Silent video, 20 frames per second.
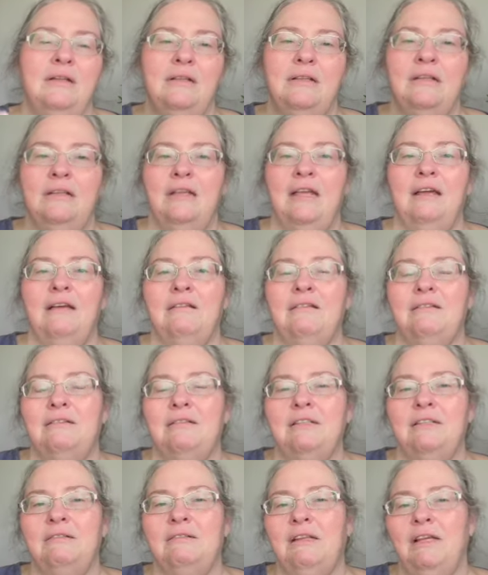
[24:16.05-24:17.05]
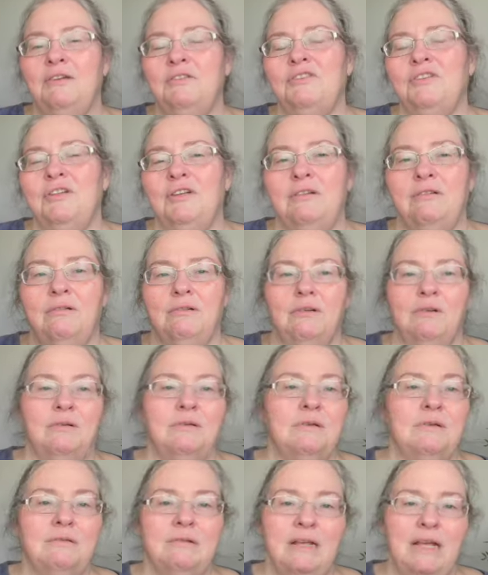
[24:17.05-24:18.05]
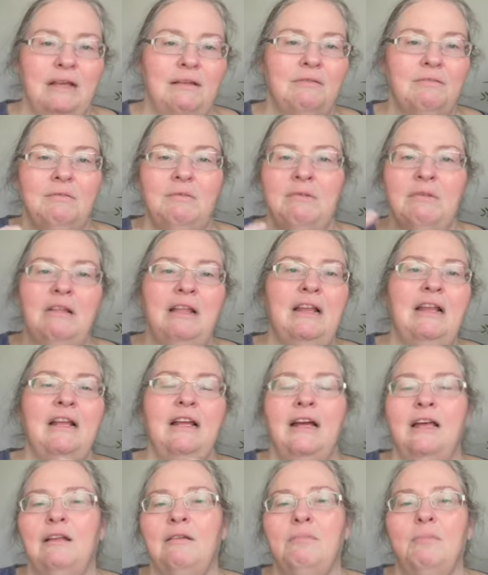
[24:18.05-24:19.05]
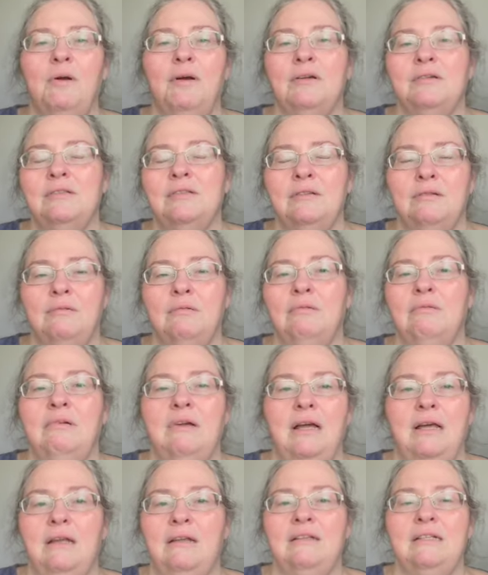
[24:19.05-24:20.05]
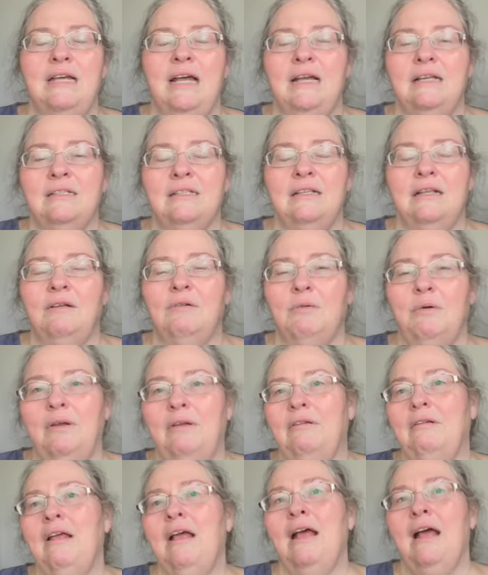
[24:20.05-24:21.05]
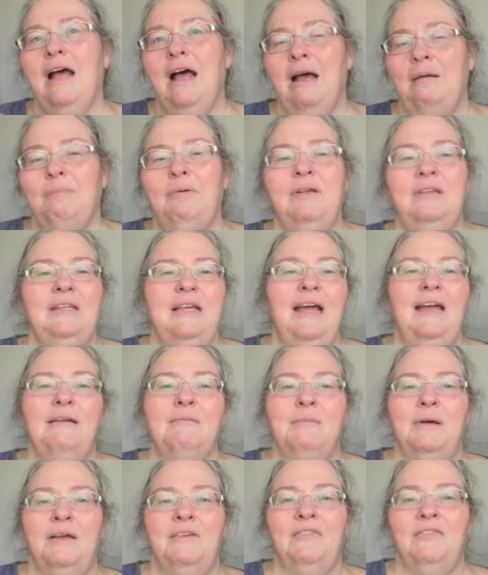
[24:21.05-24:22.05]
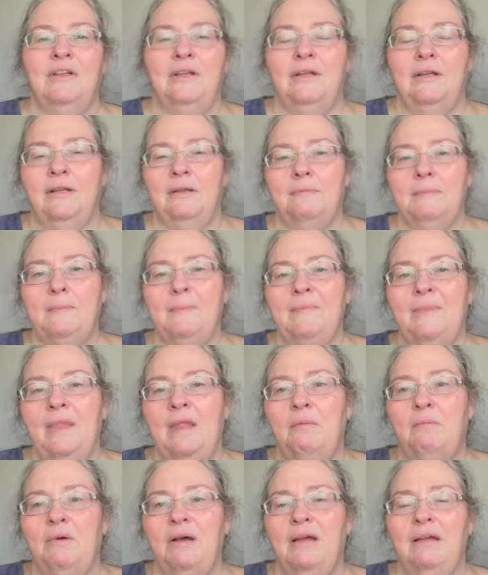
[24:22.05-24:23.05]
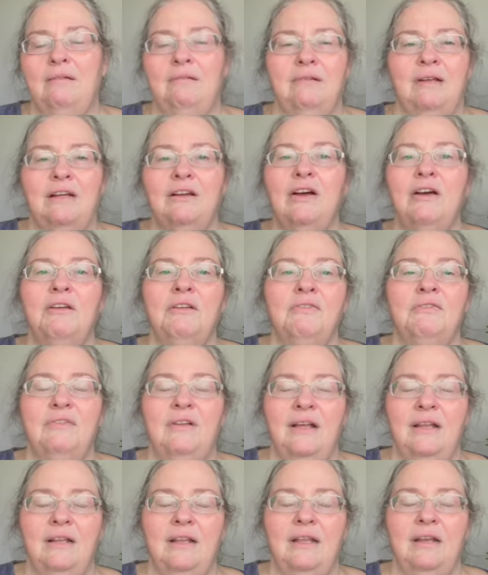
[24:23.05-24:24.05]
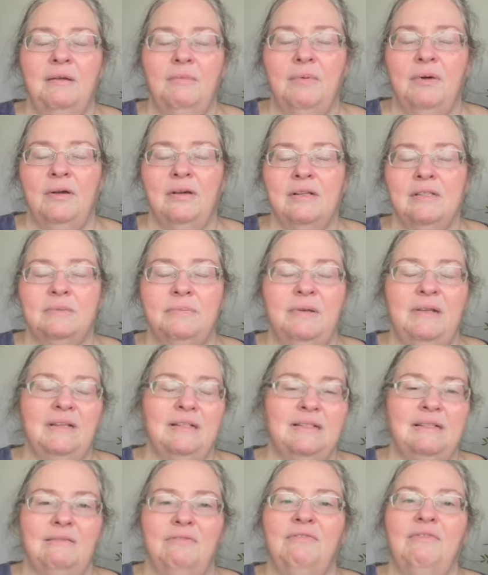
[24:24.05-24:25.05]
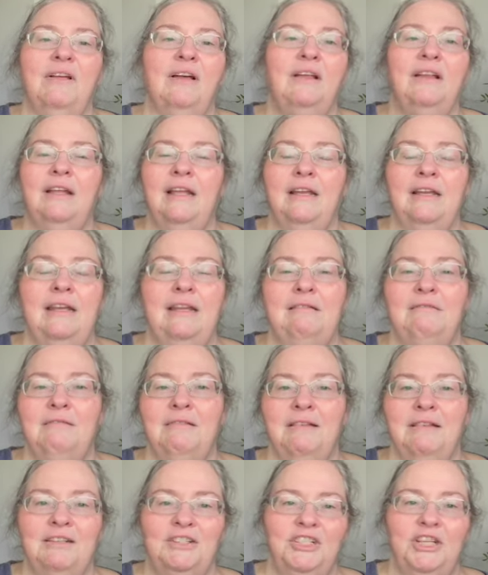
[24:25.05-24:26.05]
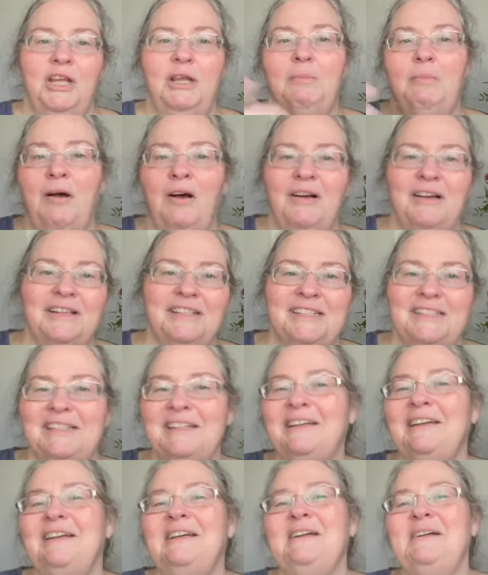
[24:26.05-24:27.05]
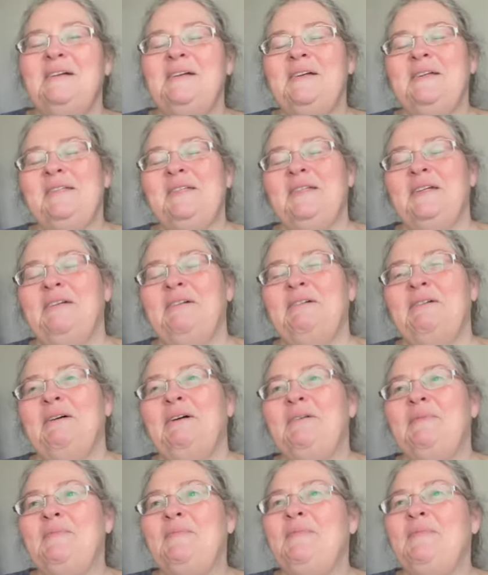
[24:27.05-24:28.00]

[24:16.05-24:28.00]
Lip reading: do lotion, or any kind of personal kind of task that I wanted, I put that in my I call it a Fly Lady box, but it's a Fly Lady she box. So